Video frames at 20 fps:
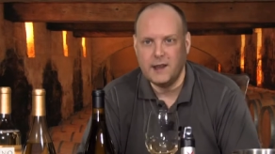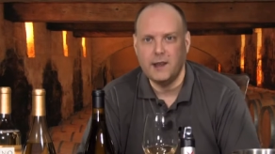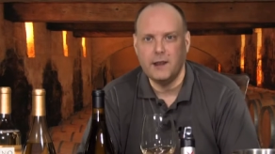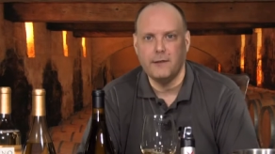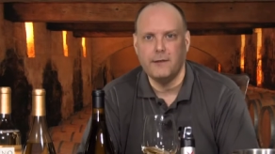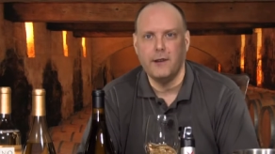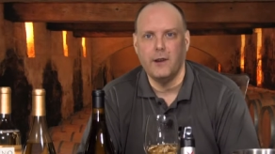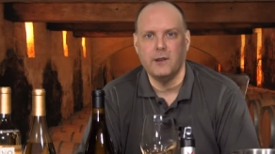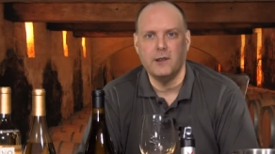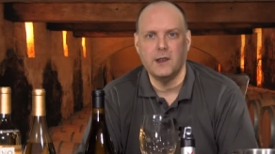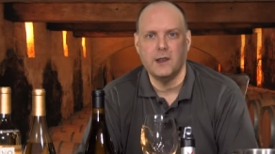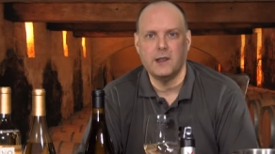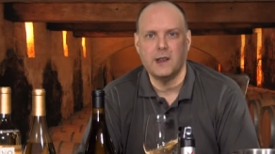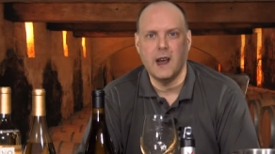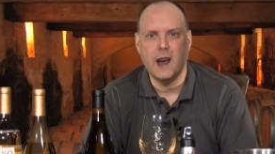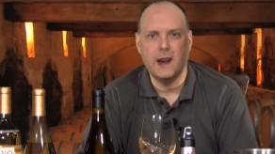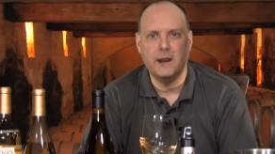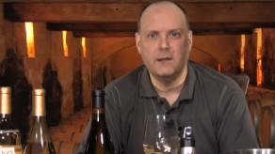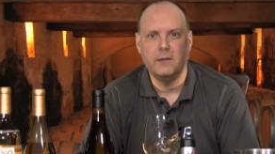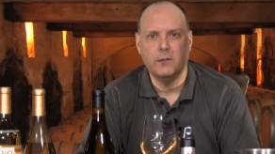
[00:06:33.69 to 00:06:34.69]
I think the phone just
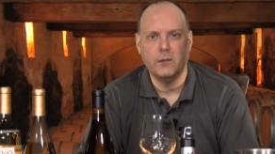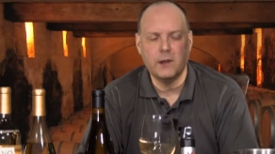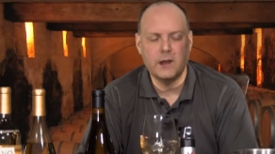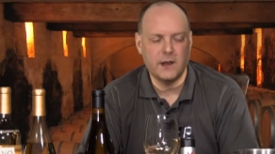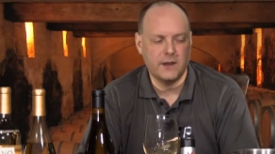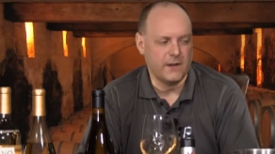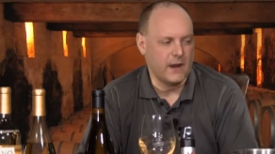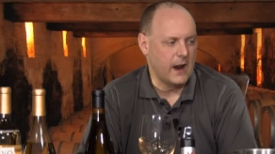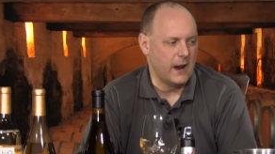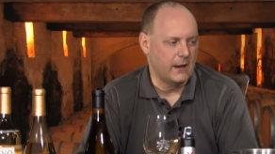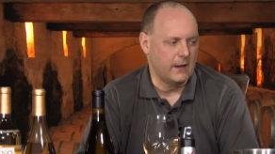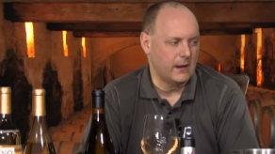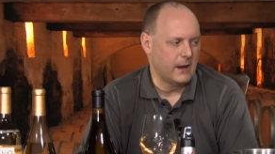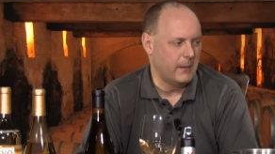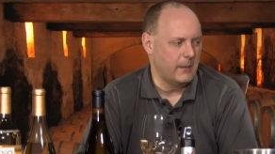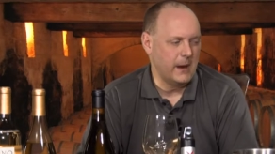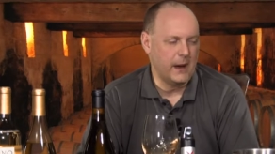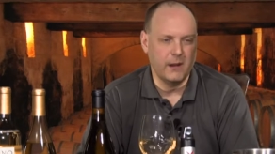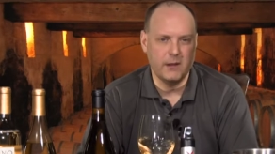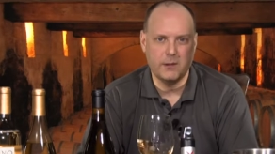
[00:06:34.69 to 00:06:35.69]
died, which is fine. I
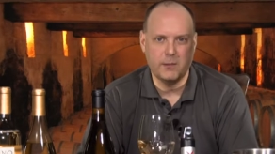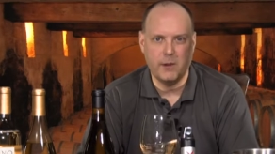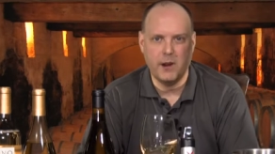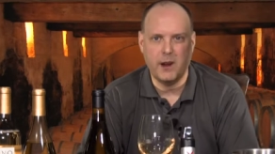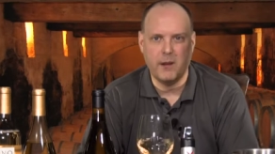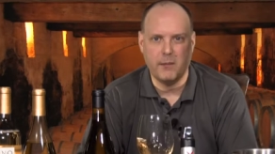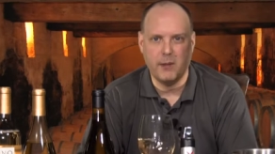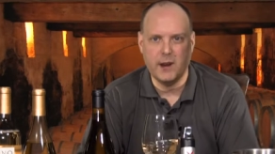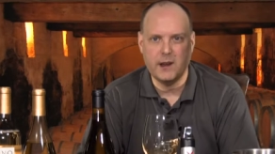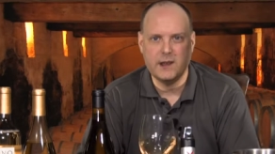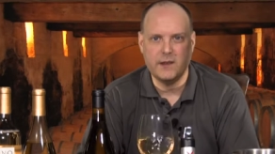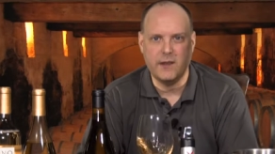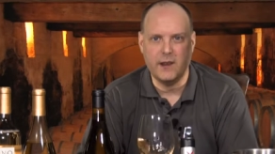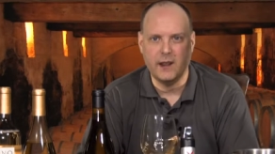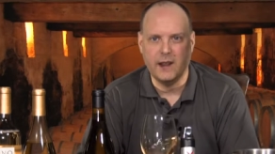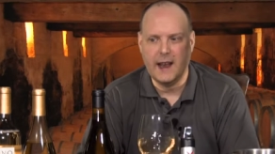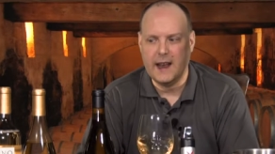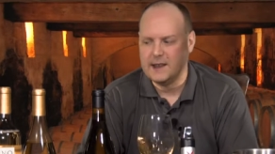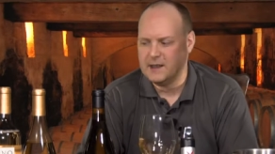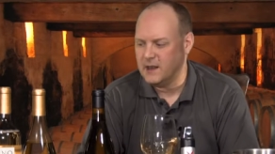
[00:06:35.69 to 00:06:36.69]
mean, it was pretty impressive.
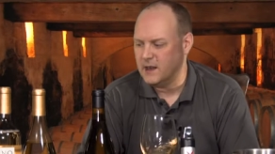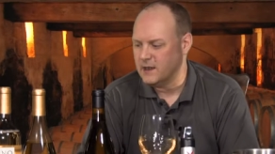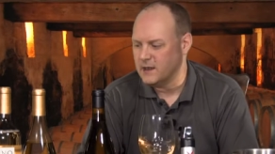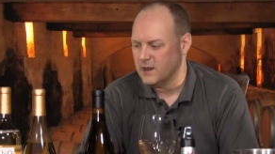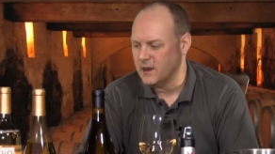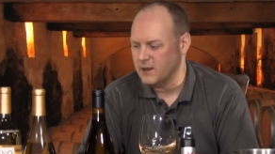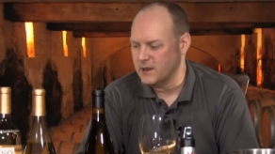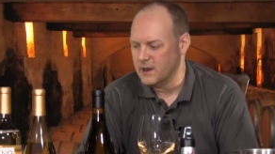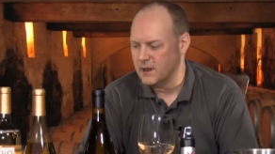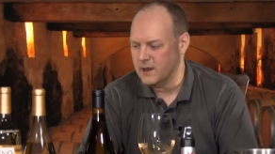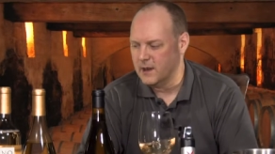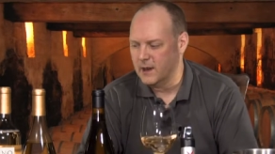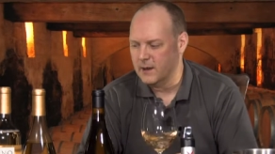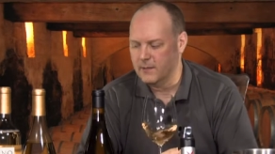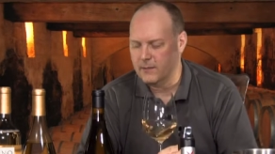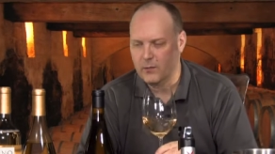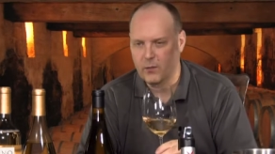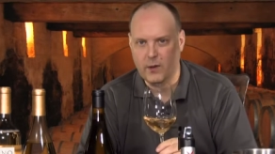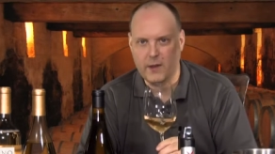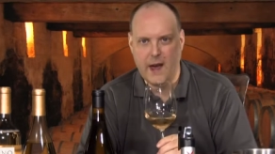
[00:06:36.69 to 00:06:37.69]
It lasted as long as it
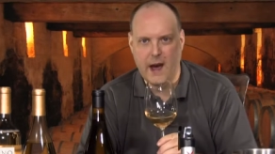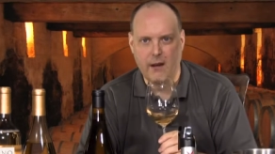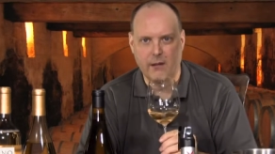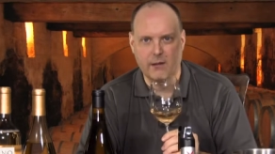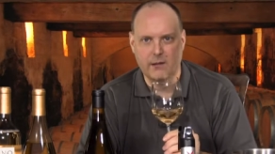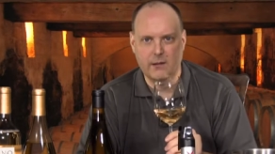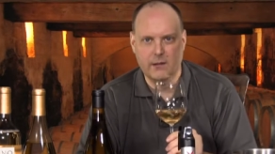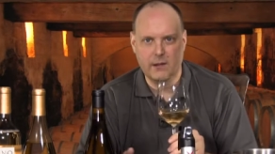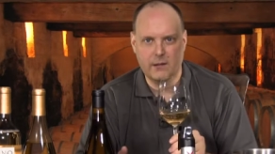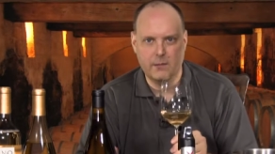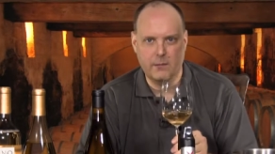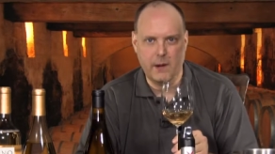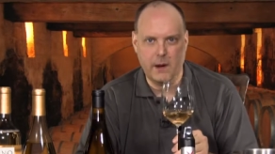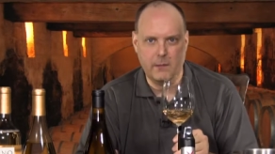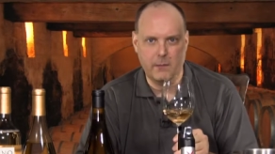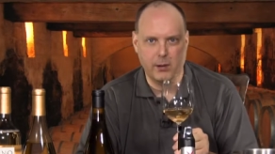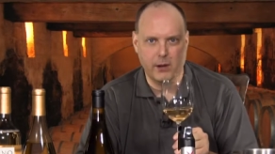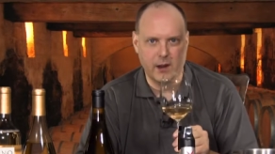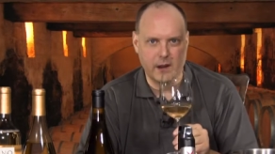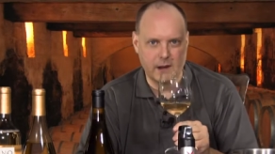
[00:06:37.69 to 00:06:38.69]
did without
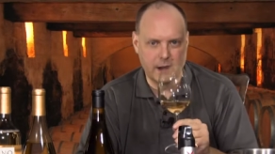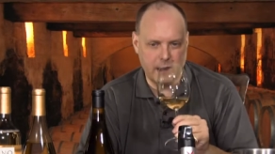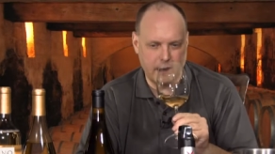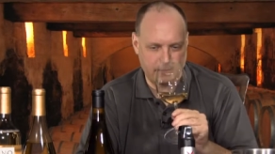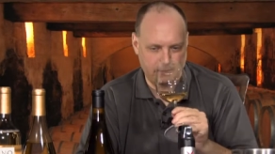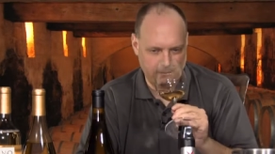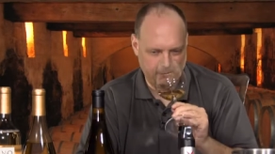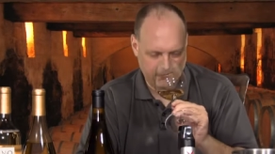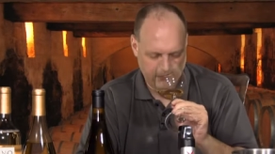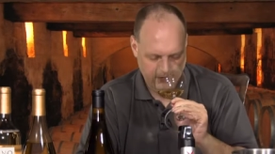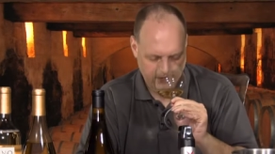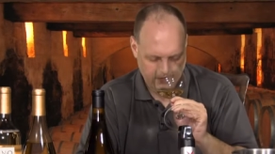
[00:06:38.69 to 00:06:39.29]
being plugged in.